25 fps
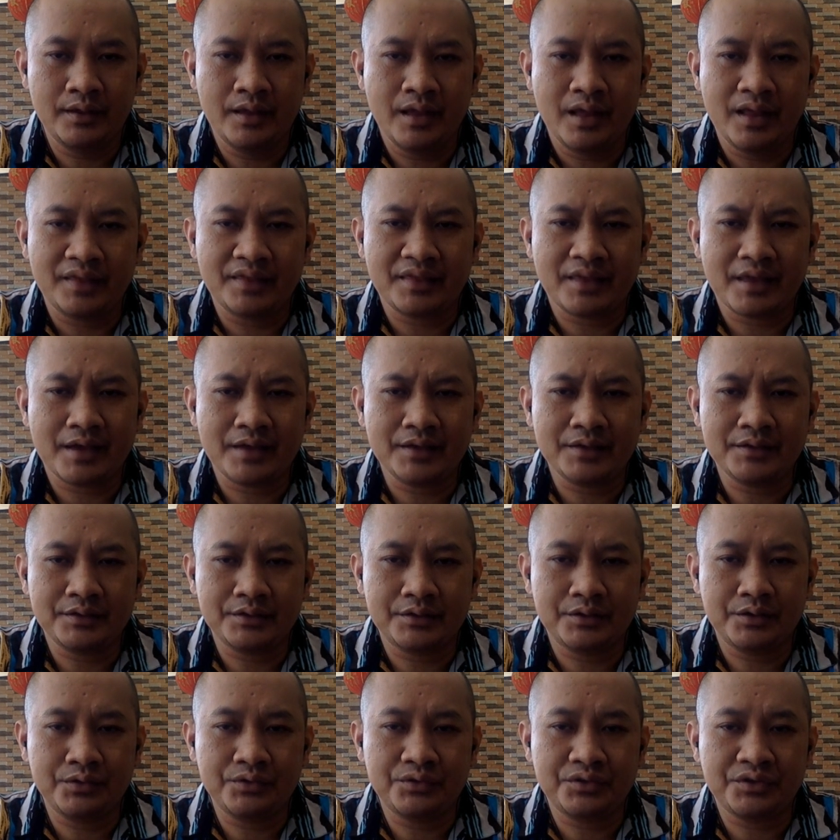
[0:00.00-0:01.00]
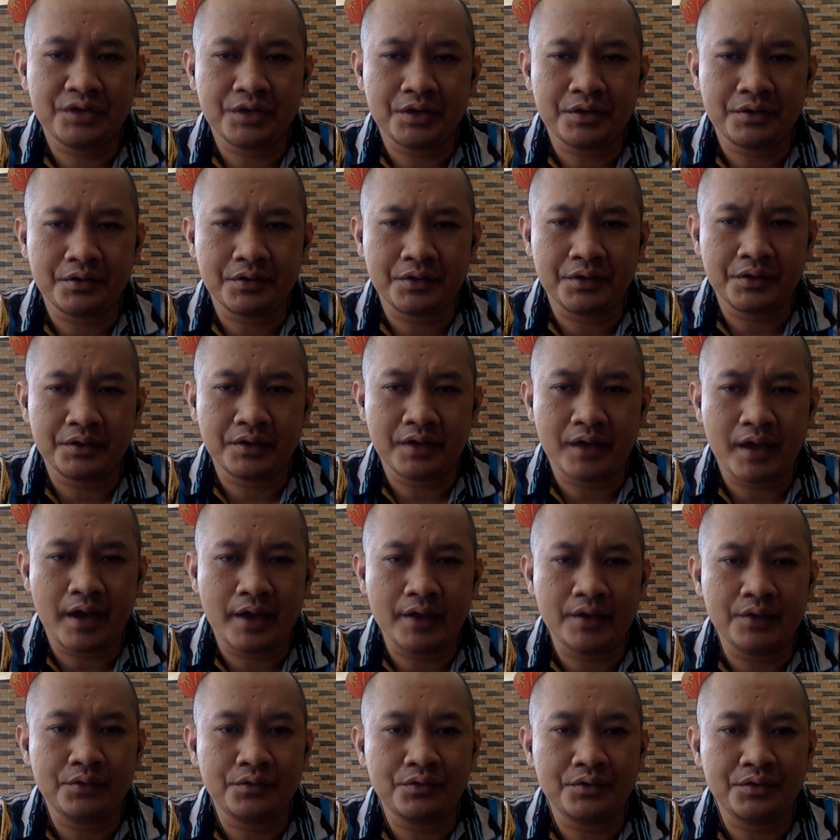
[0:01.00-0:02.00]
tends to generate
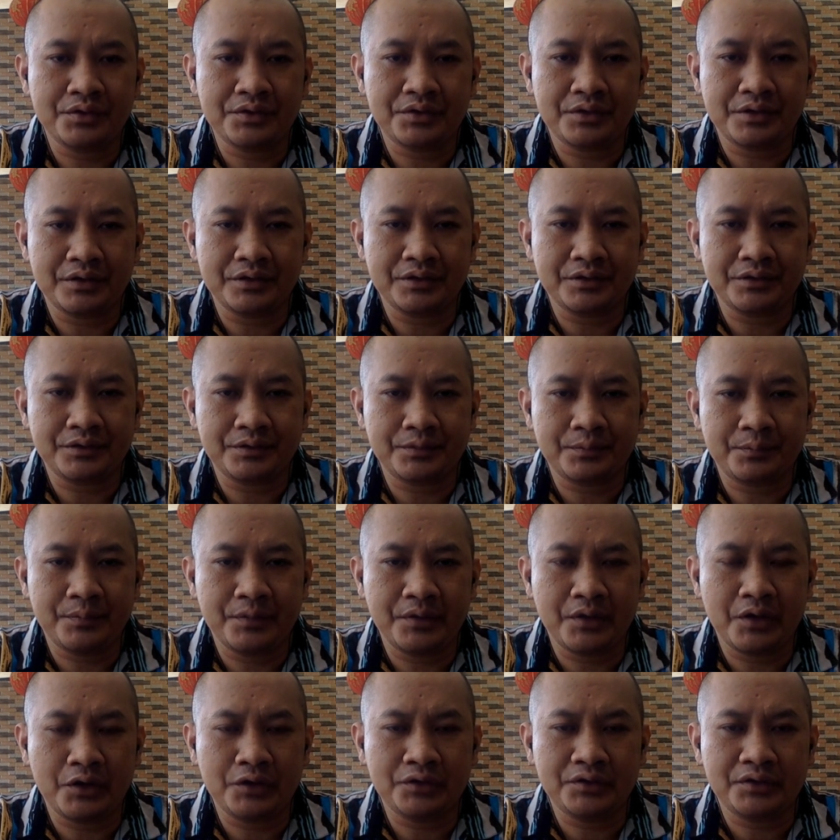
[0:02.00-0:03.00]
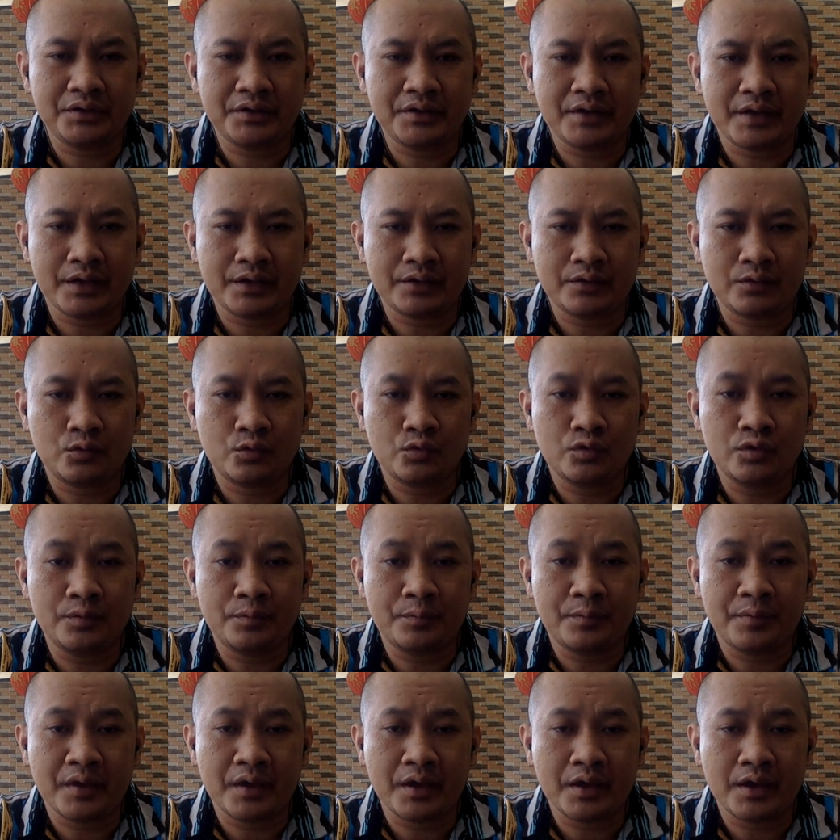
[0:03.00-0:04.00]
higher returns because the debt will
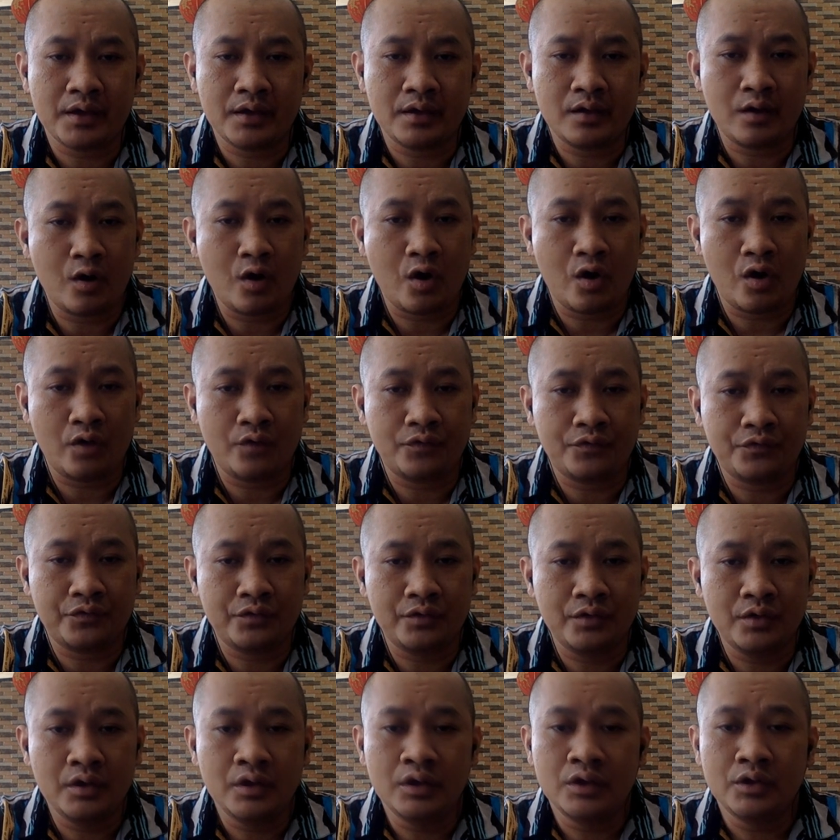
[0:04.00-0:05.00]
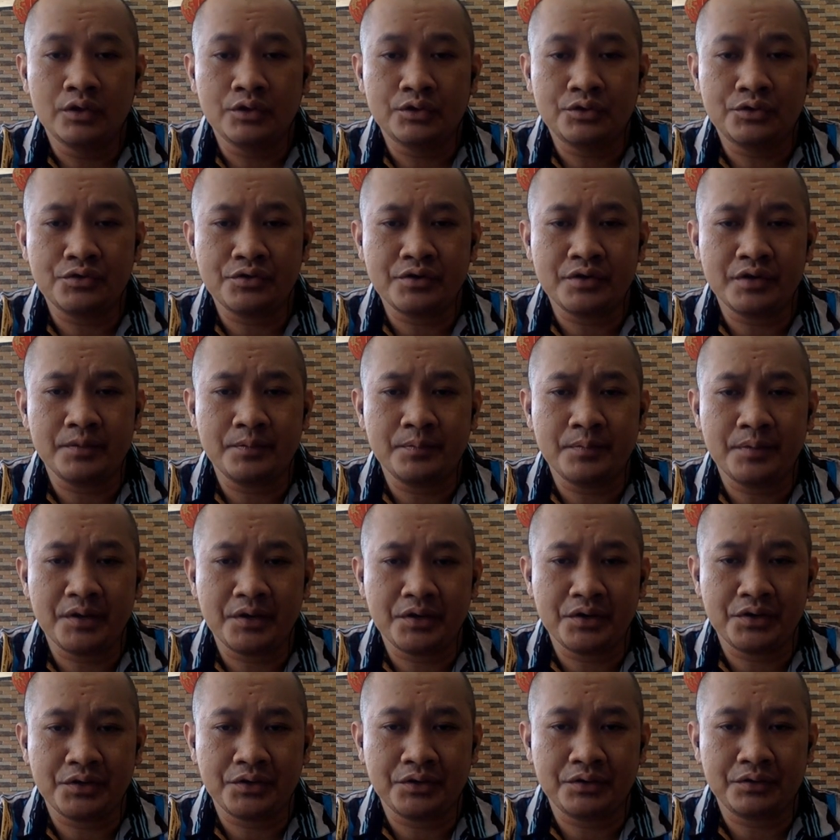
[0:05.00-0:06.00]
pay off during
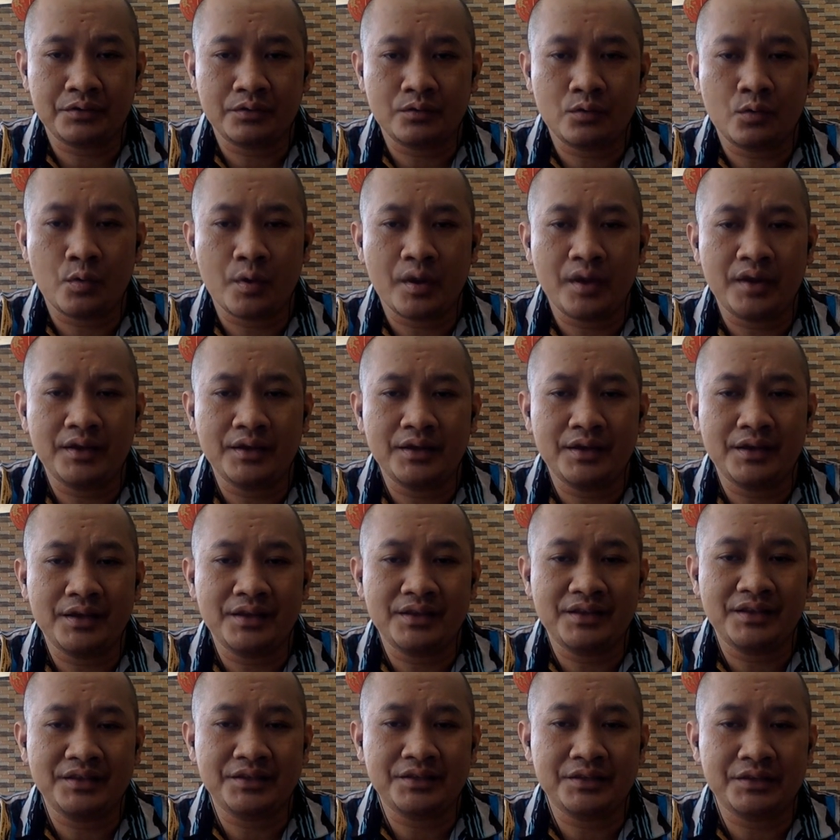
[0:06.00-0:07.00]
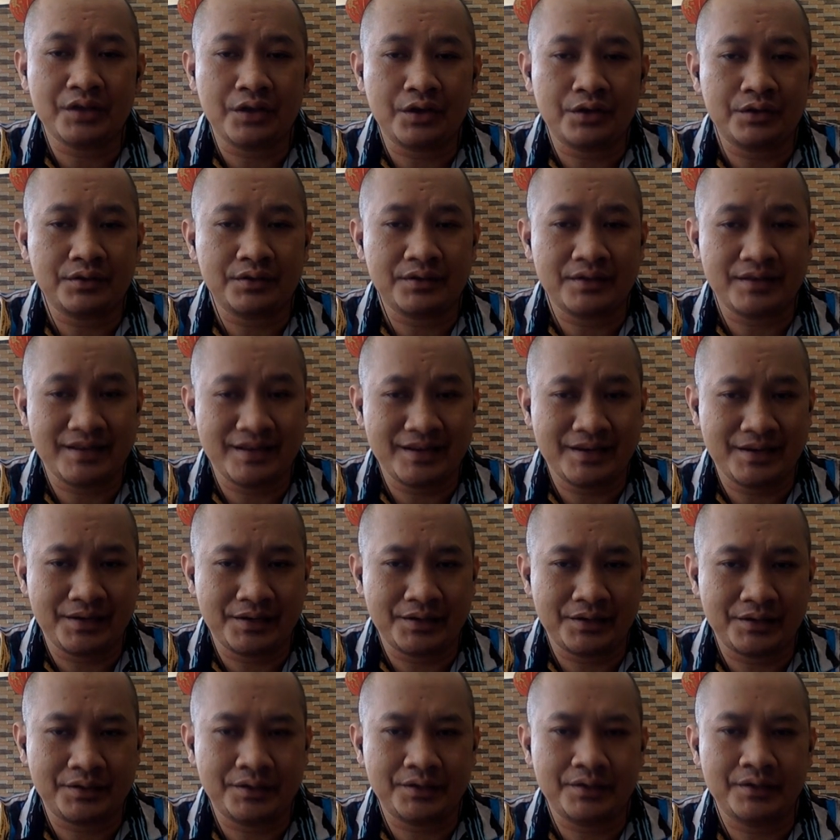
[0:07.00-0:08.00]
period when it is not needed.
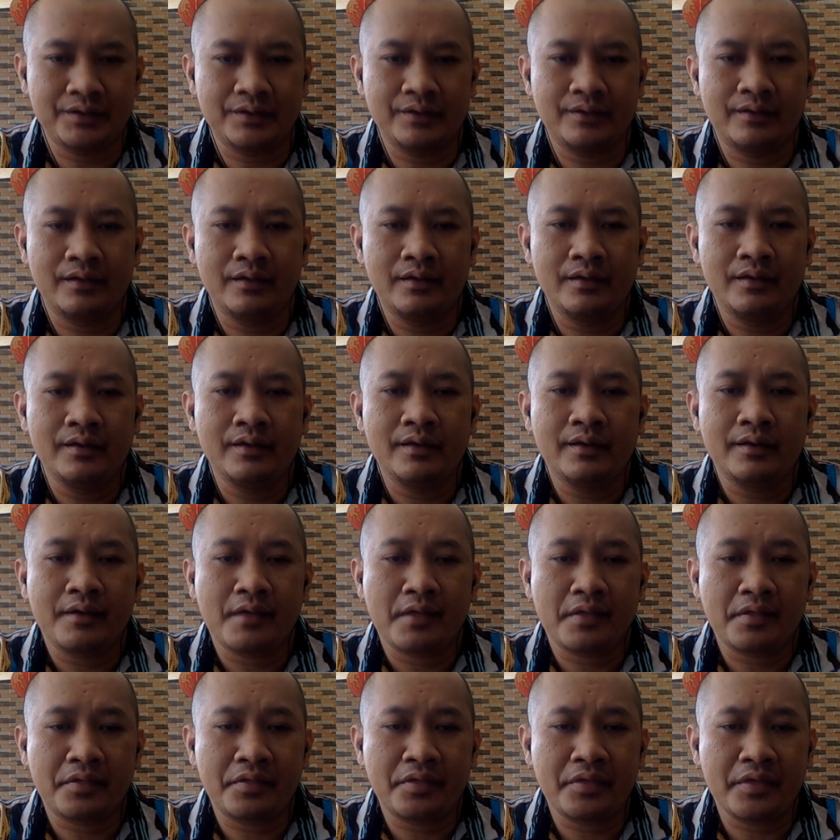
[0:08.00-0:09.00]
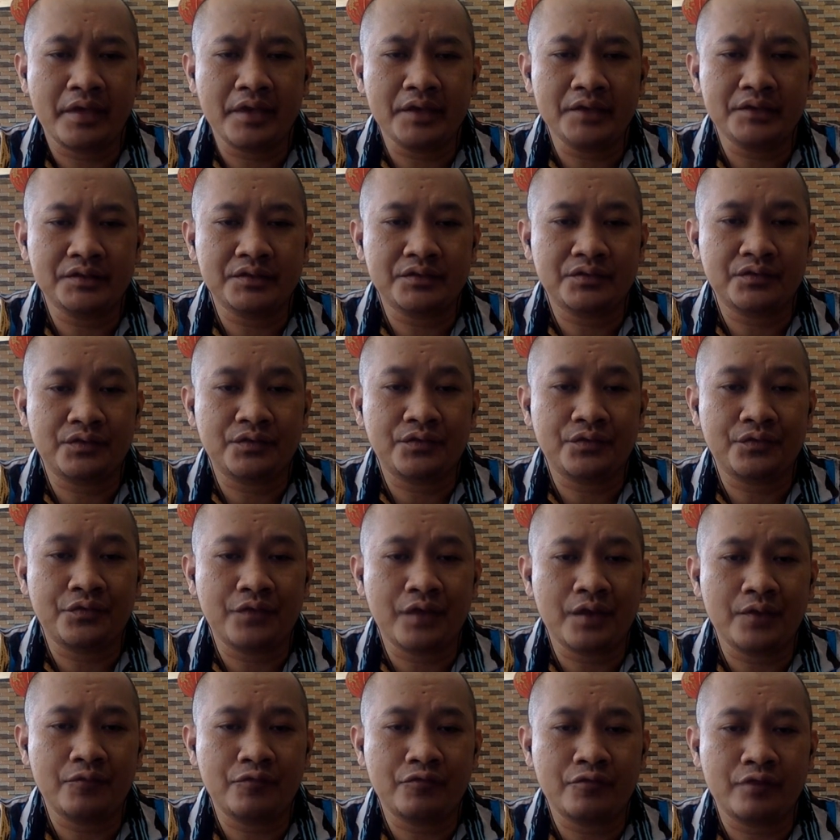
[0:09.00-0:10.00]
These
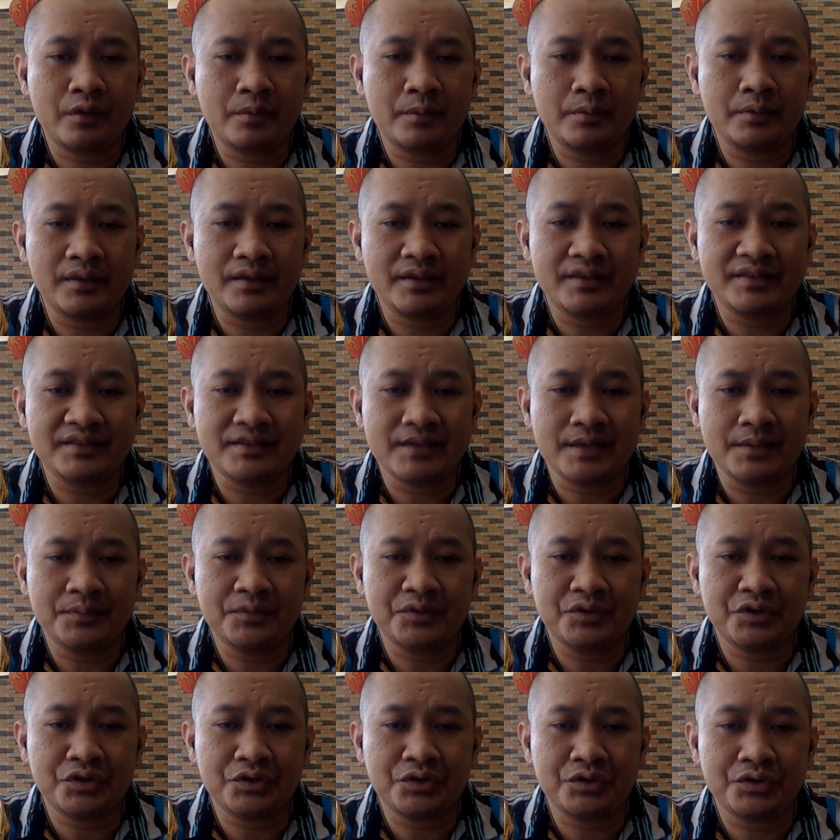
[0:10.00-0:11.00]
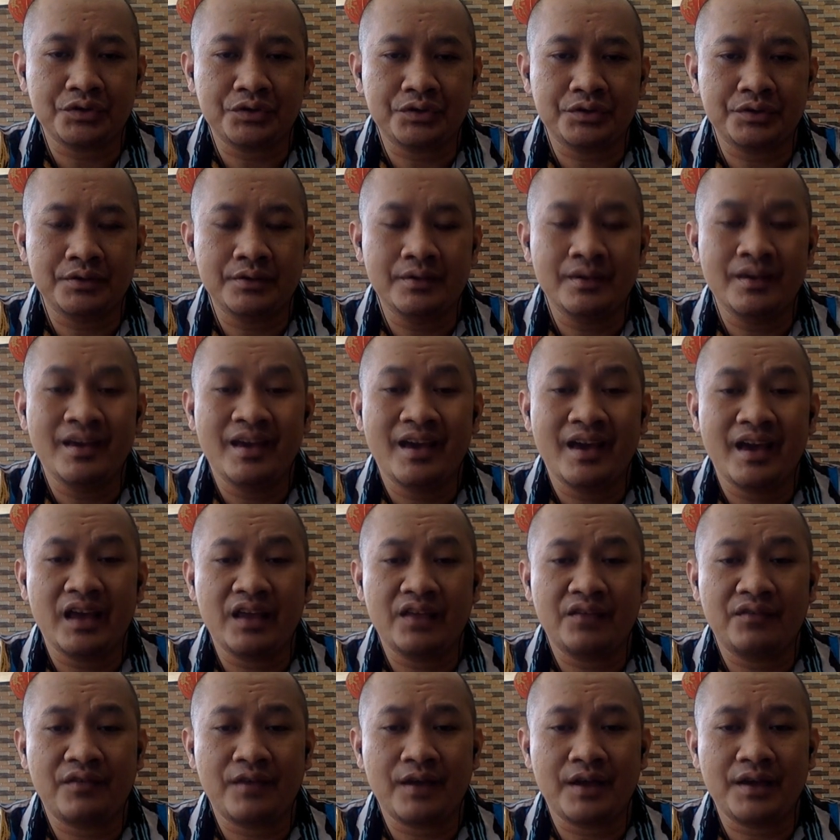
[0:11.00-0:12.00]
favorable assumptions
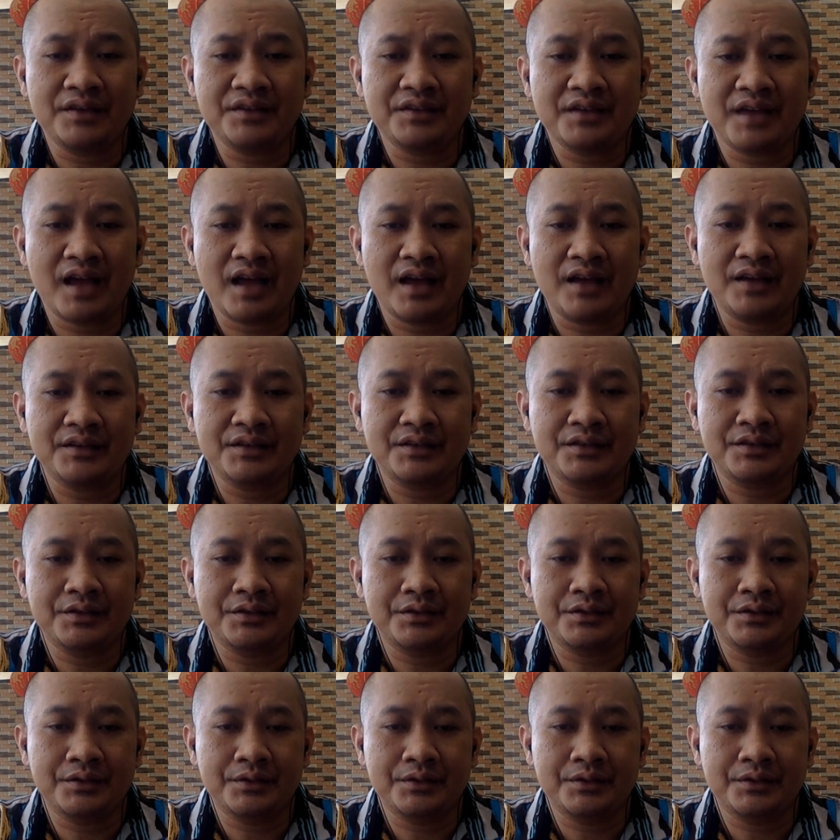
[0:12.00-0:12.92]
advise us